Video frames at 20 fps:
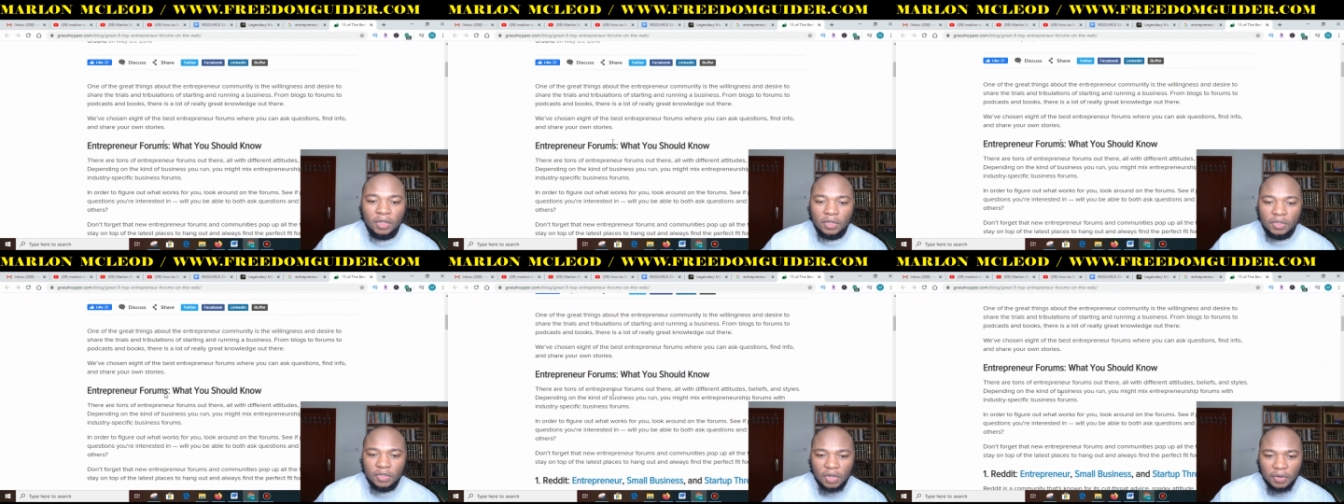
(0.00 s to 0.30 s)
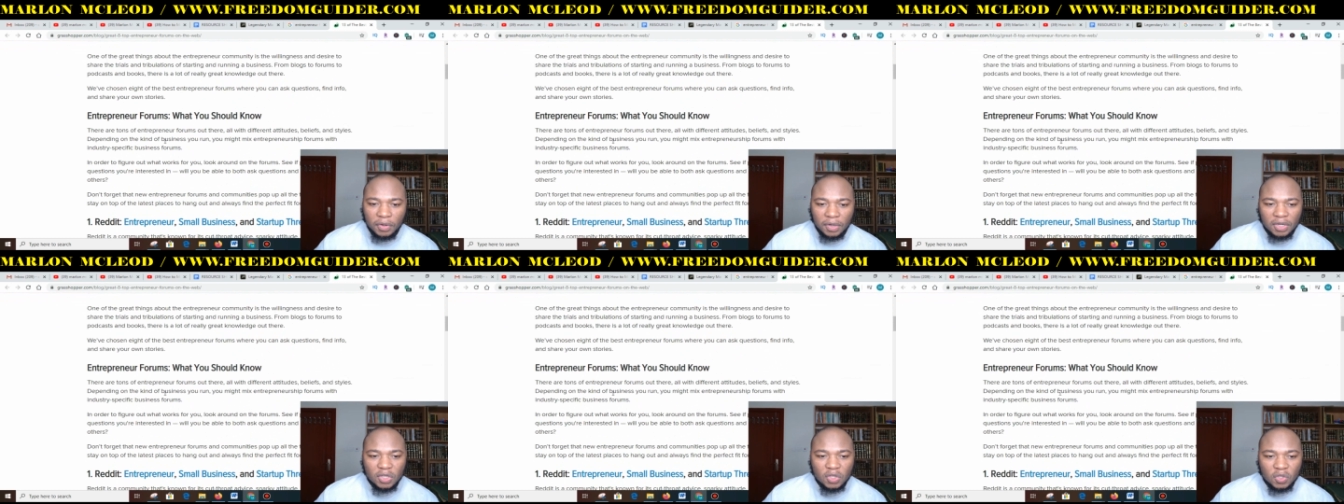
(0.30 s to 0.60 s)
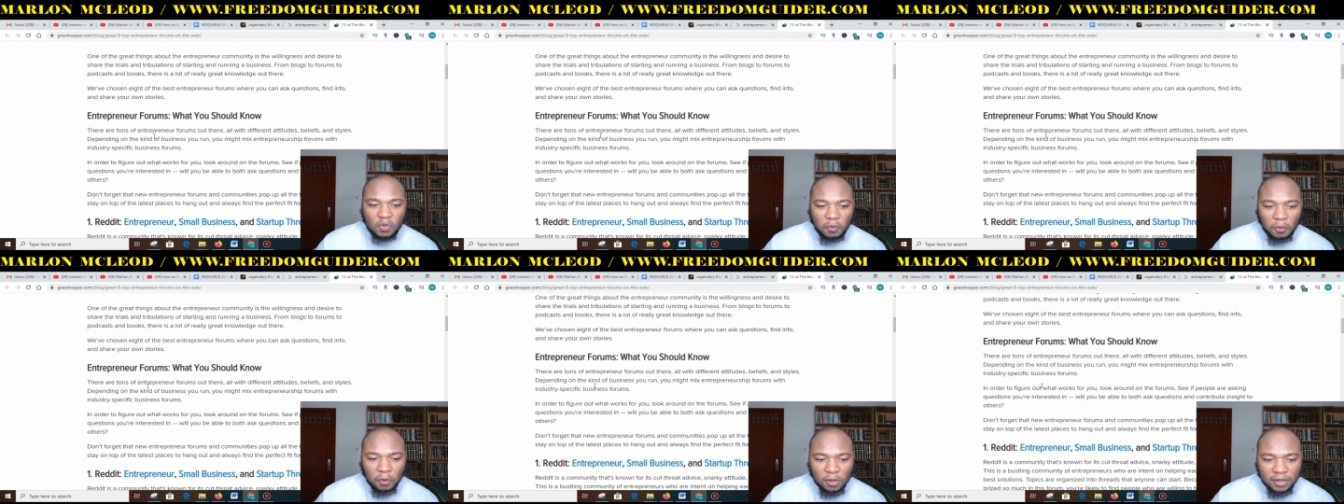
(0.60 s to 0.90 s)
So you're going to
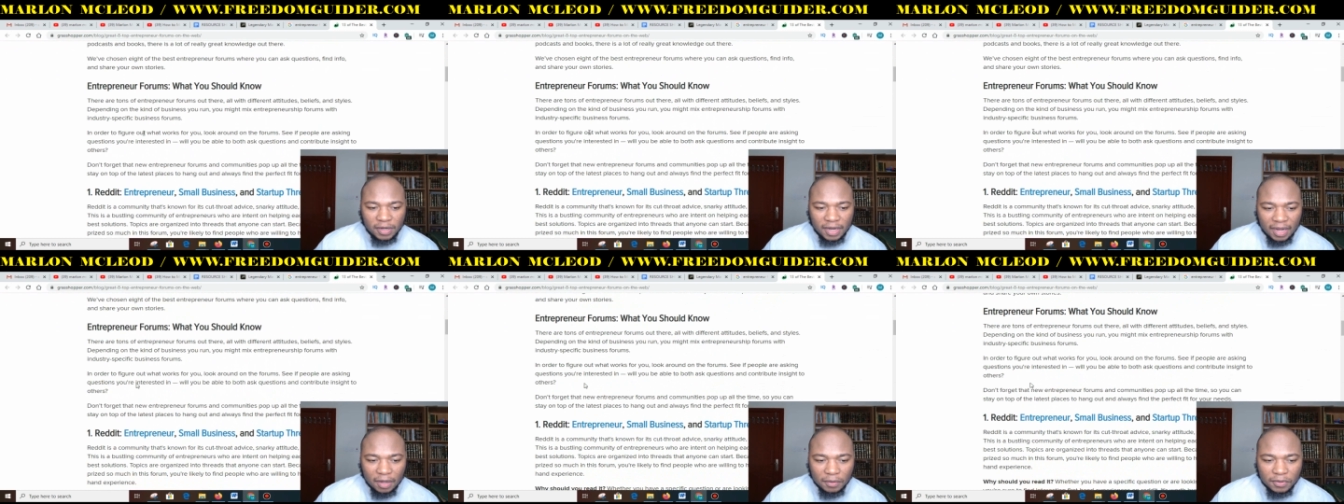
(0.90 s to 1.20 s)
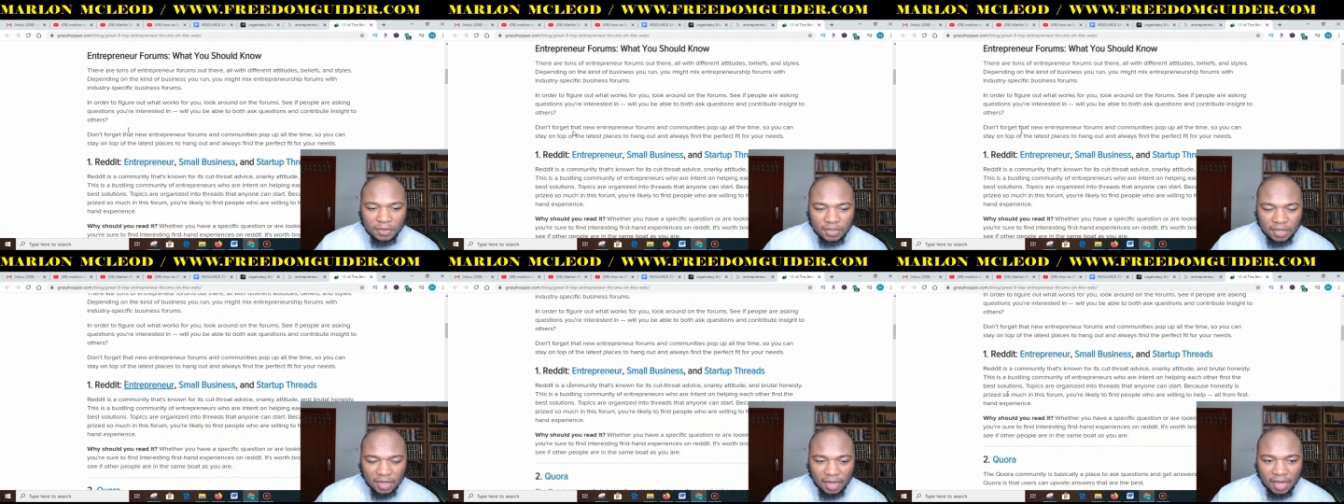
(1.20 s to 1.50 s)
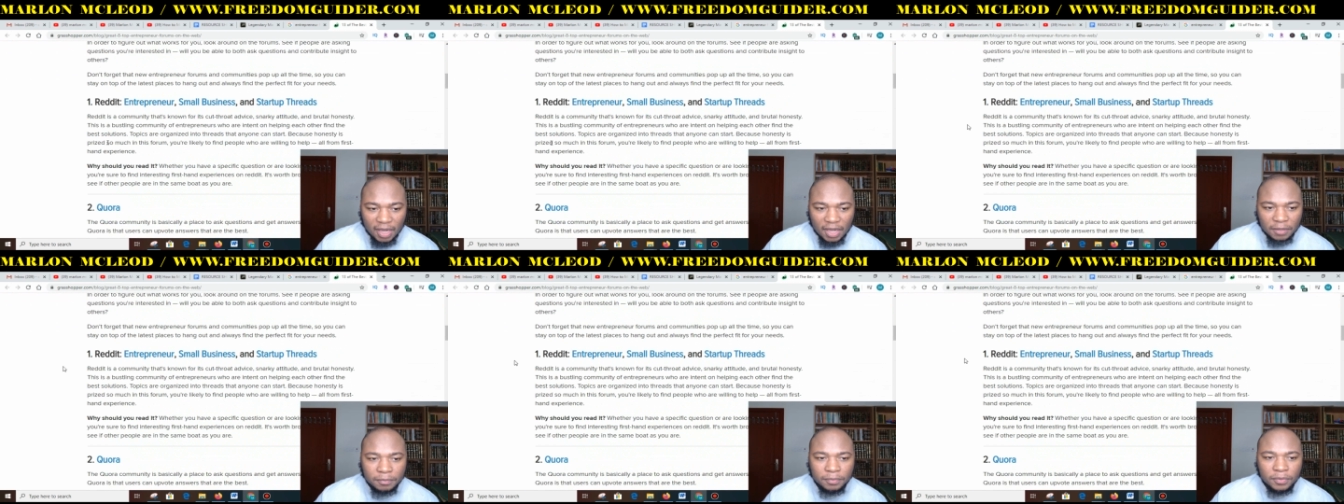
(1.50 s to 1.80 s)
scroll down,
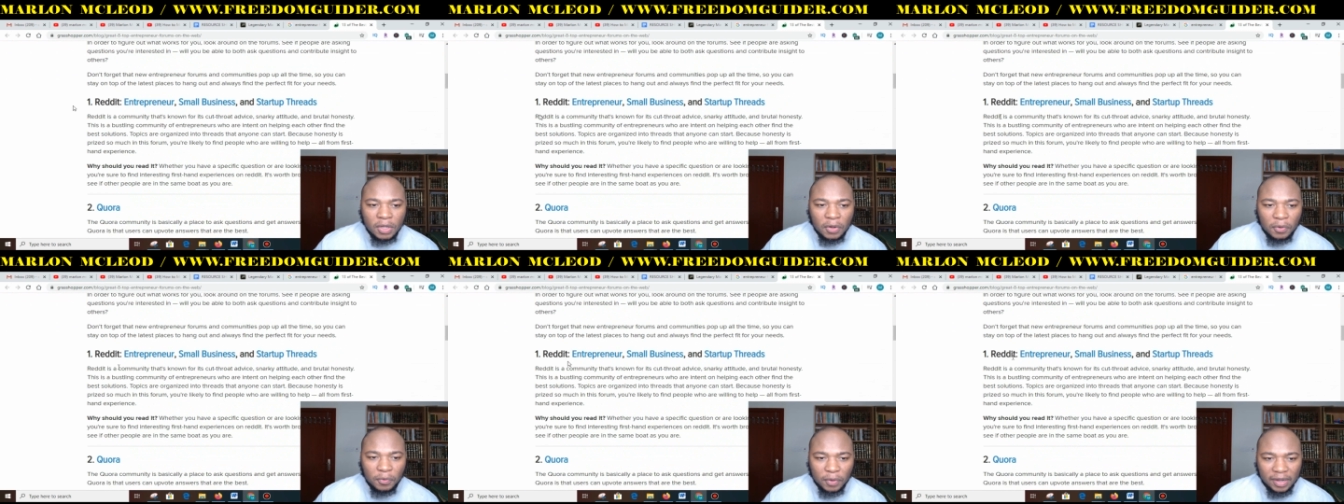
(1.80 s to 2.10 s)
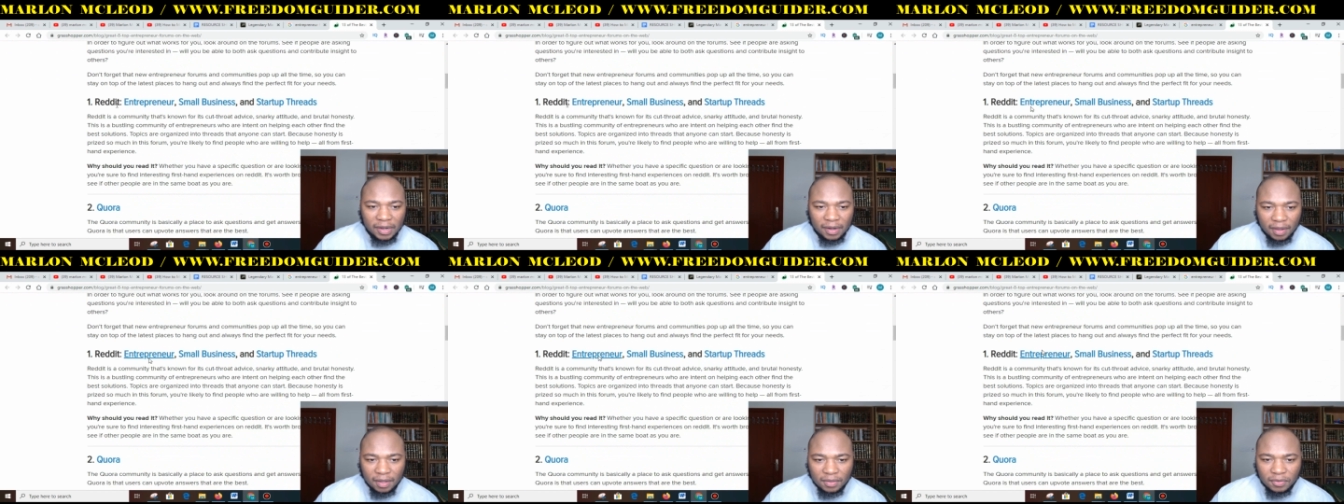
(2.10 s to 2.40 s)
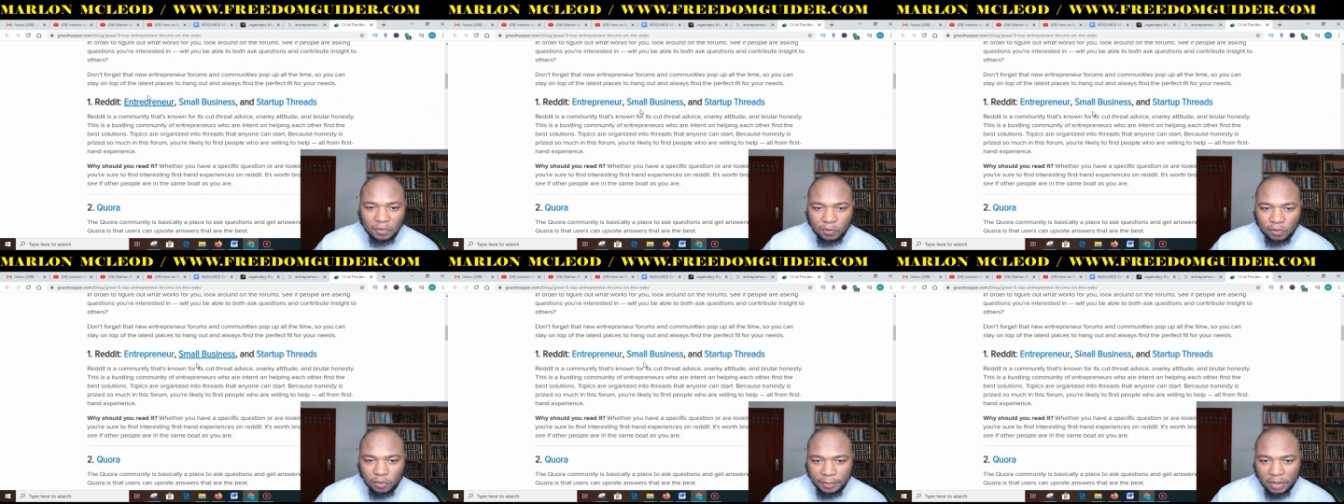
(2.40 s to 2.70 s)
see
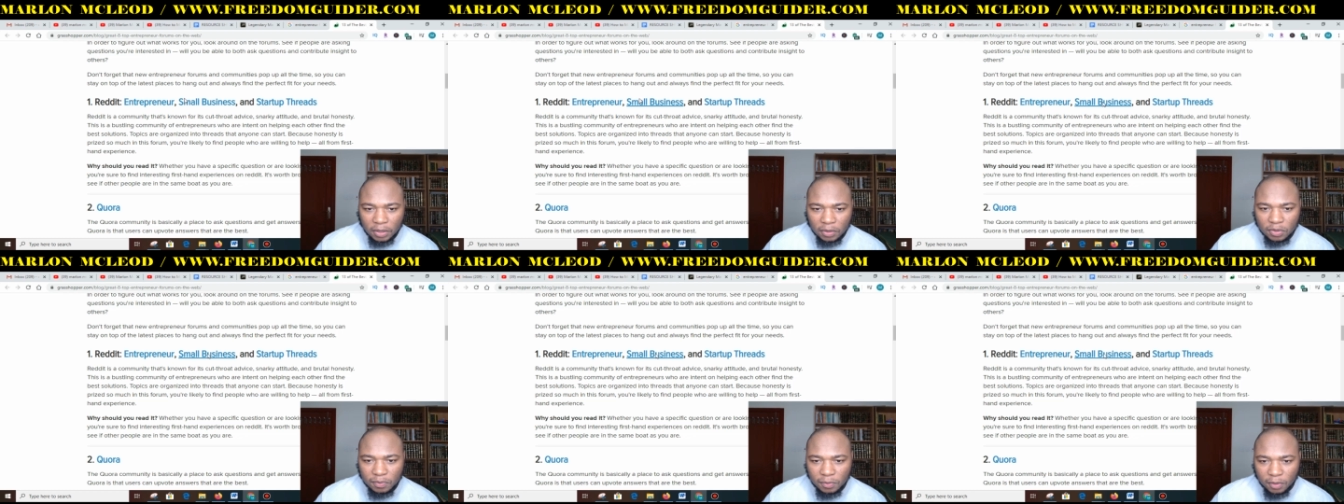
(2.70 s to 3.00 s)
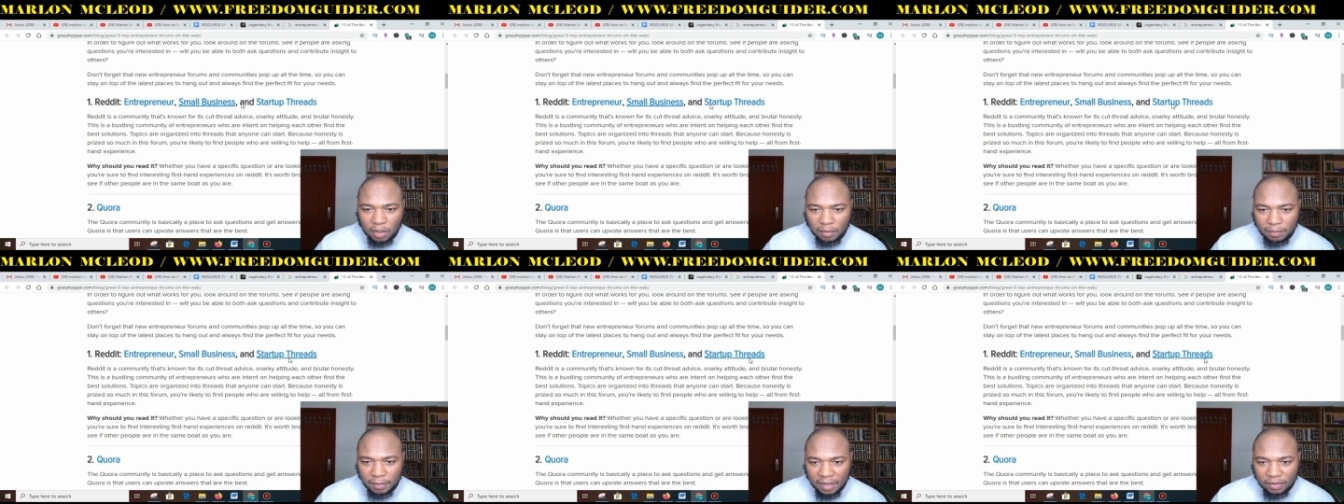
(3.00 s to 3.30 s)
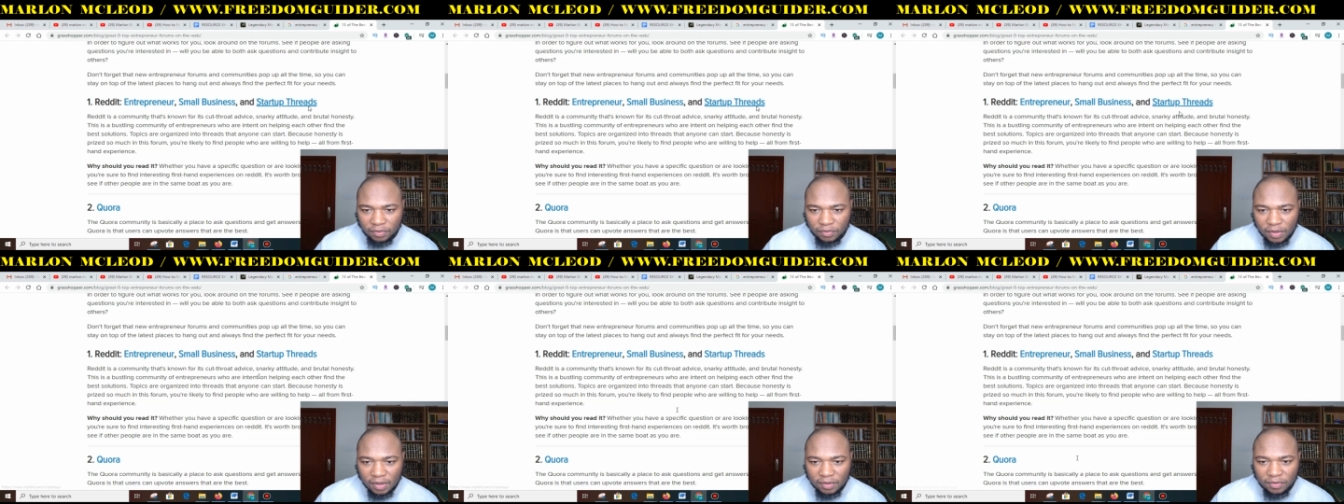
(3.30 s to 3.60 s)
Reddit, entrepreneur, small
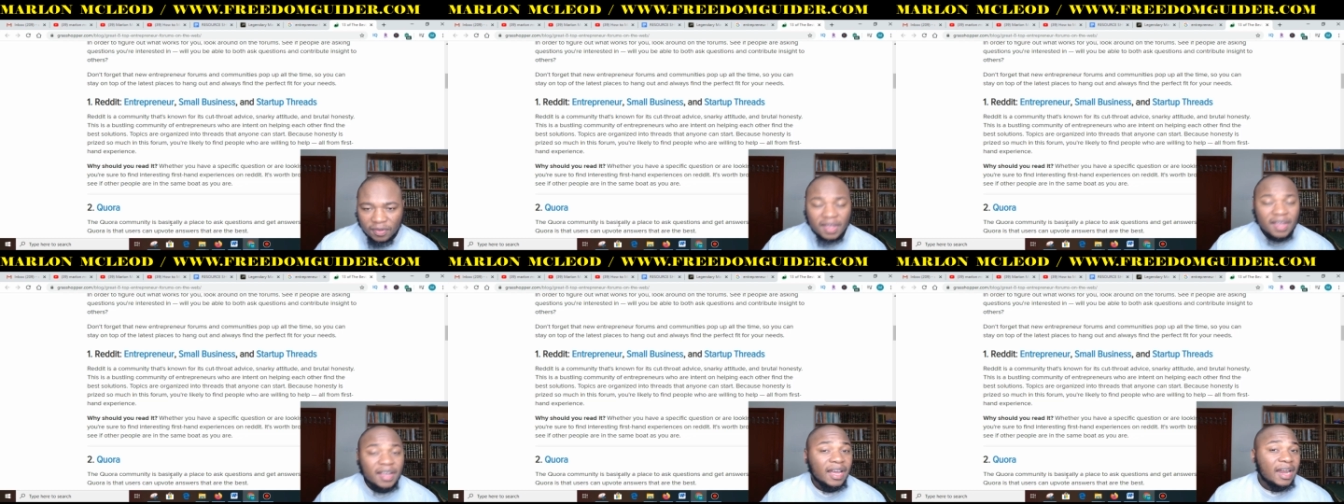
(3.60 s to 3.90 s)
business,